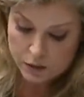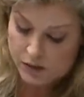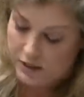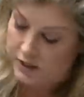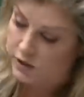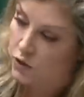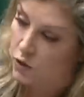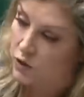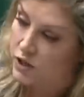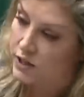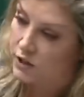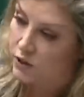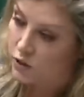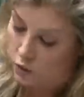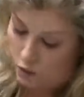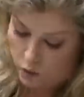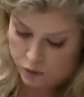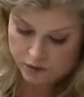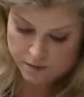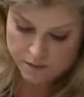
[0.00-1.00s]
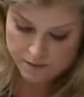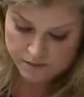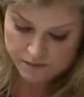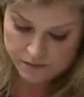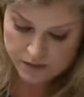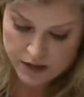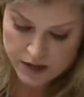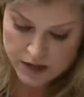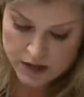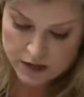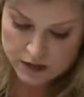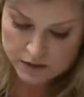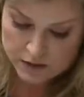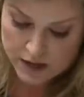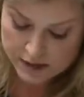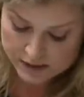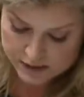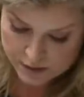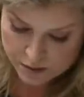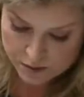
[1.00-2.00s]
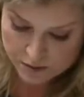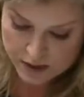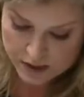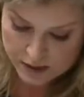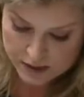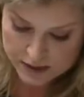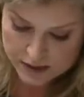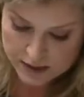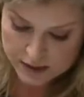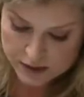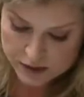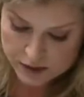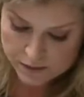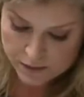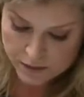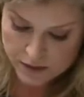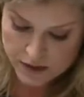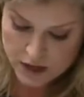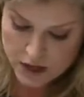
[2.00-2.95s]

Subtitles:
We did not ignore them. The SNP did.